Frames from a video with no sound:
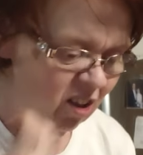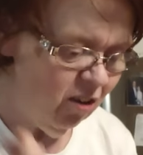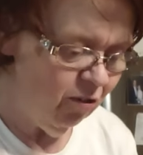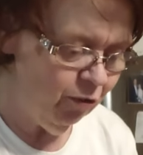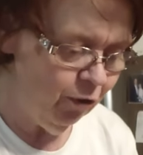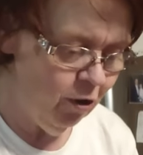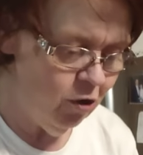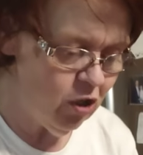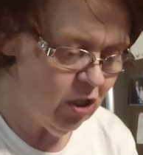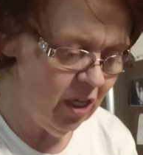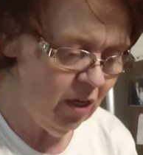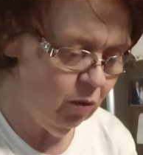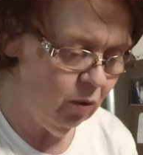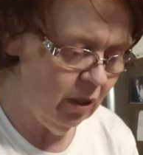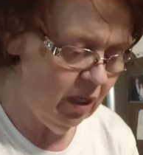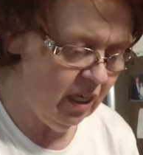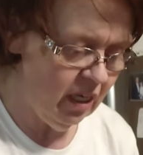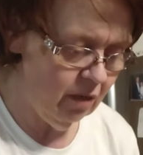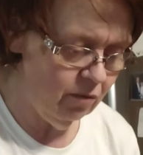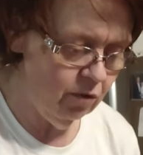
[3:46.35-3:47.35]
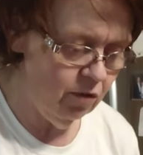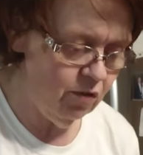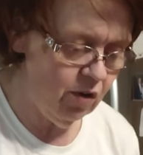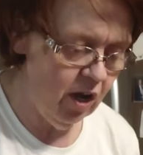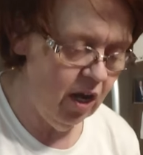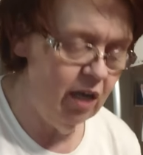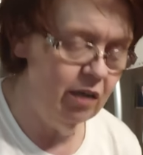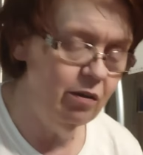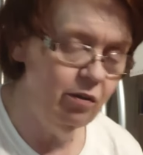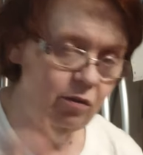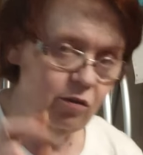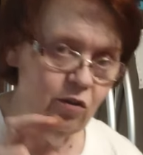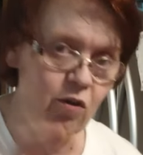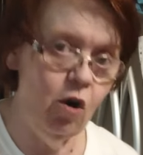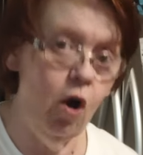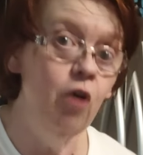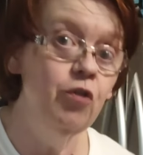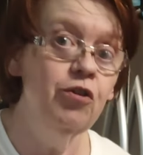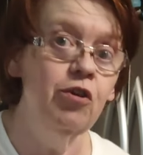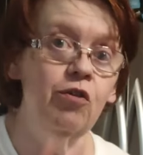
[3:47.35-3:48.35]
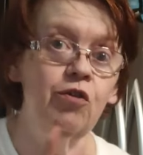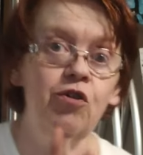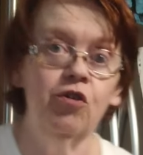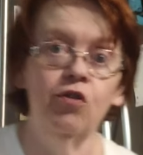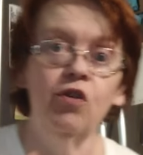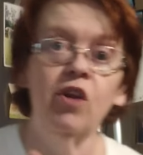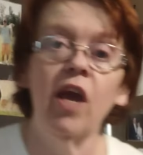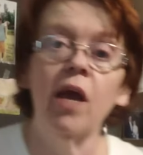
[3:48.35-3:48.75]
the first thing we've got also 2